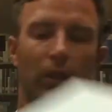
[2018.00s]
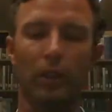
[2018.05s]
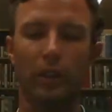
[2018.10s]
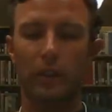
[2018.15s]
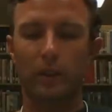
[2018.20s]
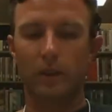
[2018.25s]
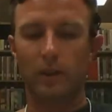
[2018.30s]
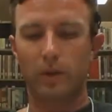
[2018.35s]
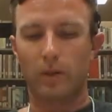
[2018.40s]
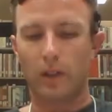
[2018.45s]
good
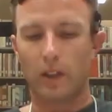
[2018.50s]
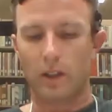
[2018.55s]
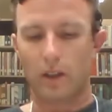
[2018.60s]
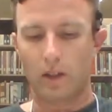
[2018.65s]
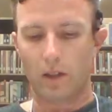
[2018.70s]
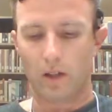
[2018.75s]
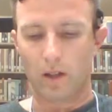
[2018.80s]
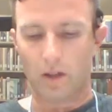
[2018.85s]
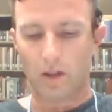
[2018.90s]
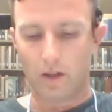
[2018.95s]
is right
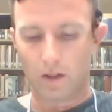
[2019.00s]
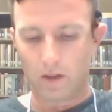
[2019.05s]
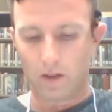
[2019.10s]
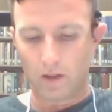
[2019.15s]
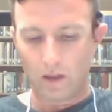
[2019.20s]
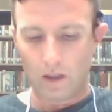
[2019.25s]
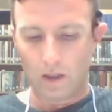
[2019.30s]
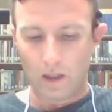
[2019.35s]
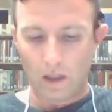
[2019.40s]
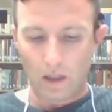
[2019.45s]
there.
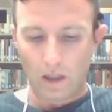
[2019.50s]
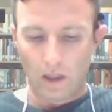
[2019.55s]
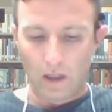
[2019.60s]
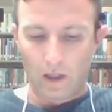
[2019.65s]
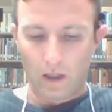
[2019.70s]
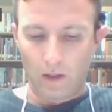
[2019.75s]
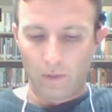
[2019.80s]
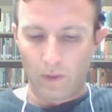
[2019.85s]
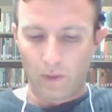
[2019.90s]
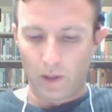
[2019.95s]

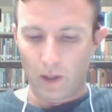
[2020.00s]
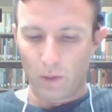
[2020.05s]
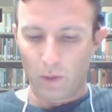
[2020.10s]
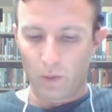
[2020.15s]
Figure